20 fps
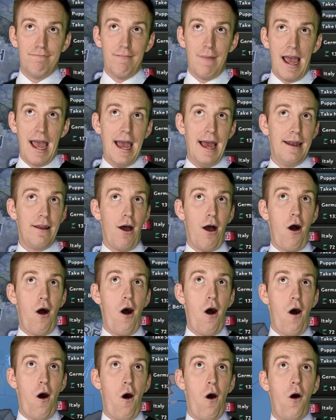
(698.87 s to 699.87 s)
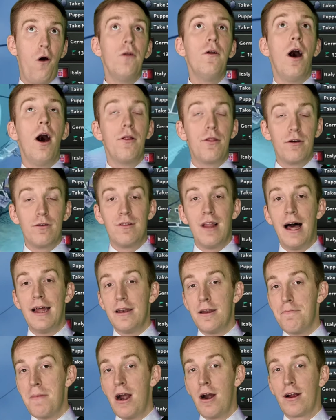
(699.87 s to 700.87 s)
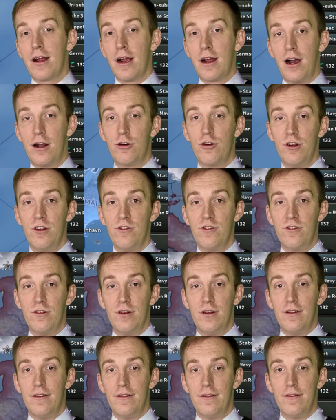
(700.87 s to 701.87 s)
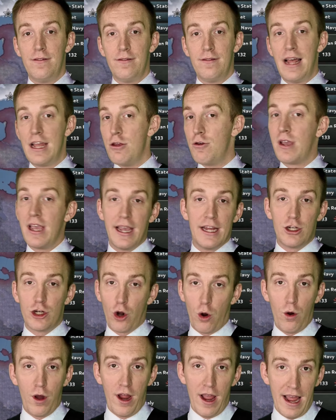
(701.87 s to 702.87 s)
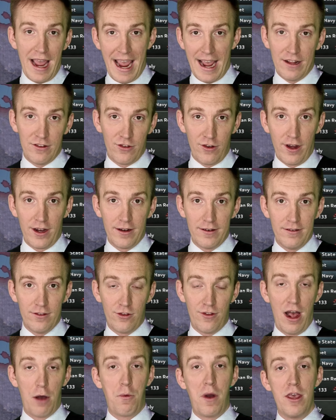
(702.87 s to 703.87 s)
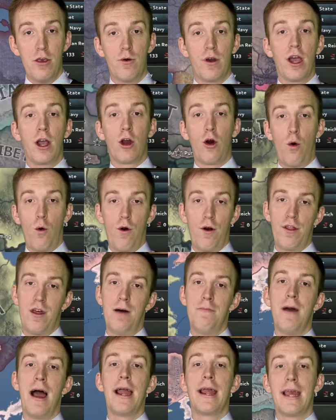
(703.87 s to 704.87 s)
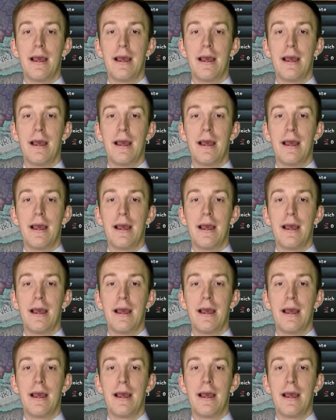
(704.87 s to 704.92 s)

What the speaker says: and all other Latin American countries that you can get your hands on. So that way you can core them and